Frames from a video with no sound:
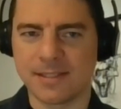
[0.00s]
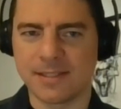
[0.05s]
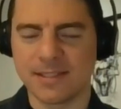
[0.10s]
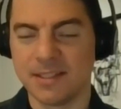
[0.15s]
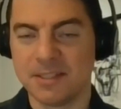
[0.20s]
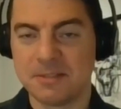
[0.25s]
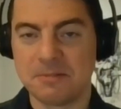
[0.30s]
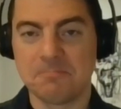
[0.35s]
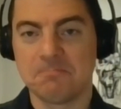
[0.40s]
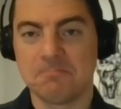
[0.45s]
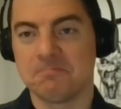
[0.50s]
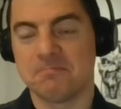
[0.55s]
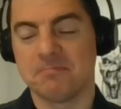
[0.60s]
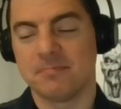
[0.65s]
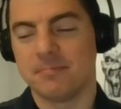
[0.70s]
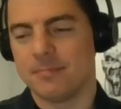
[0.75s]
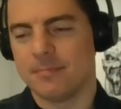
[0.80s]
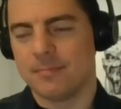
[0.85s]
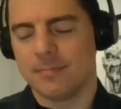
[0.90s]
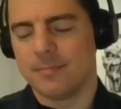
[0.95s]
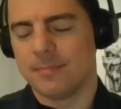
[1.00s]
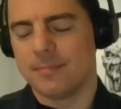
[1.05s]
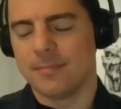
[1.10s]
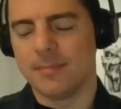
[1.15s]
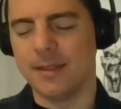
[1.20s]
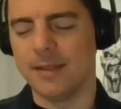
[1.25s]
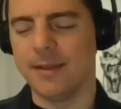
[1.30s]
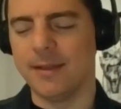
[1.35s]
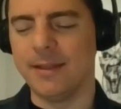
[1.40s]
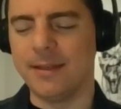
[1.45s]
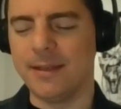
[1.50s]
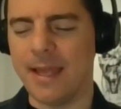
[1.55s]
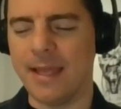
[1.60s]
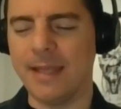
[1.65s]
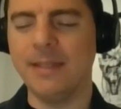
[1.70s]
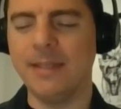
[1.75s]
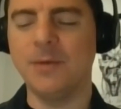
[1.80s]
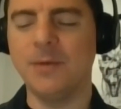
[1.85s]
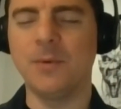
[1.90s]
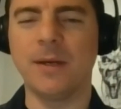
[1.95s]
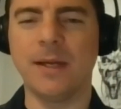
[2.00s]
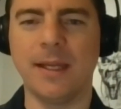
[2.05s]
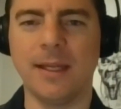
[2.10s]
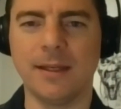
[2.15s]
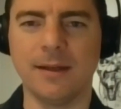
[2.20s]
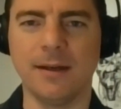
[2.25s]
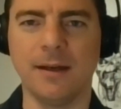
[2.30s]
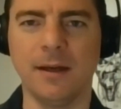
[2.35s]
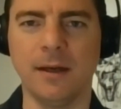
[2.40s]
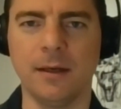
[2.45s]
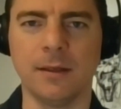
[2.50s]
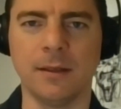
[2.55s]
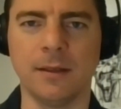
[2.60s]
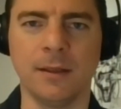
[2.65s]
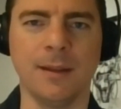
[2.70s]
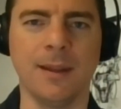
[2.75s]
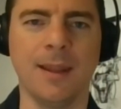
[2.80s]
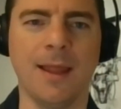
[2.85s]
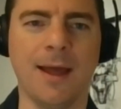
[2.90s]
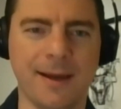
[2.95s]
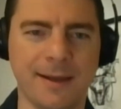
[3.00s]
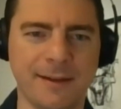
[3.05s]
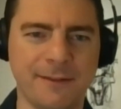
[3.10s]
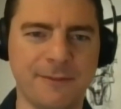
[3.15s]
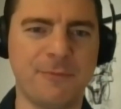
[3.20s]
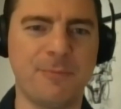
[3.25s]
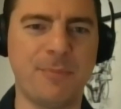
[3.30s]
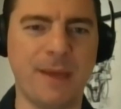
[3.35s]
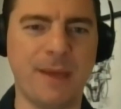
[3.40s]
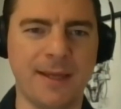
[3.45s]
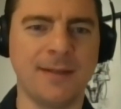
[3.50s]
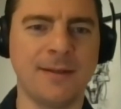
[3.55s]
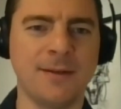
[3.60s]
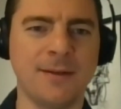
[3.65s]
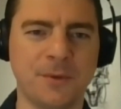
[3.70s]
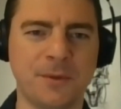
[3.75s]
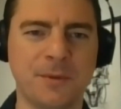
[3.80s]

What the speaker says: is in any way a live band